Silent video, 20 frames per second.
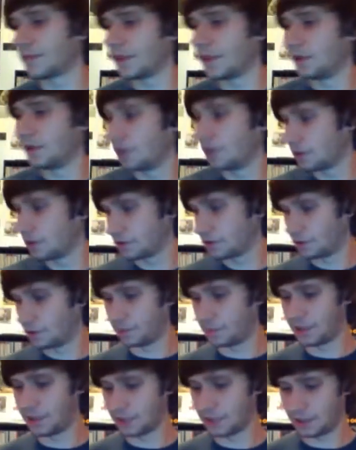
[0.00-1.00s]
also
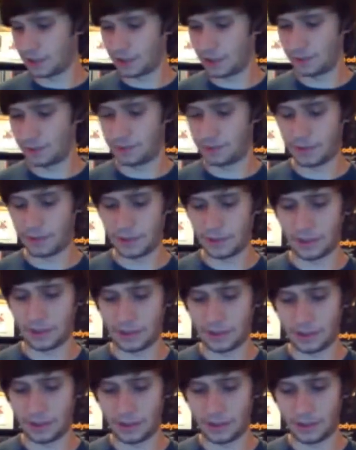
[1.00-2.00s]
picked up
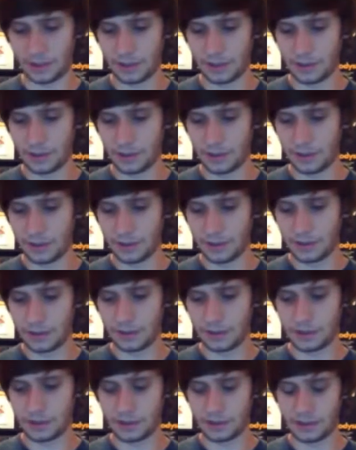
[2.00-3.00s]

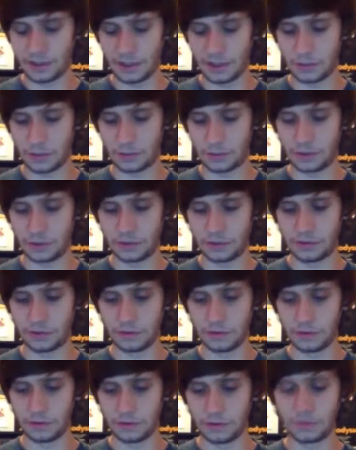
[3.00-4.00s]
the sequel
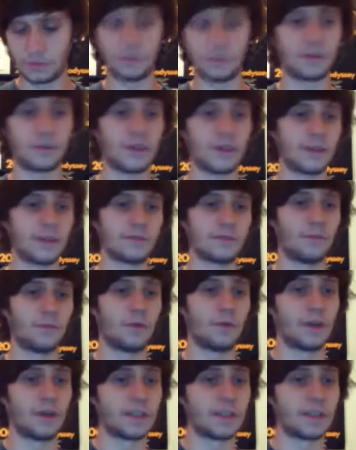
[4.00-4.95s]
to 2001: A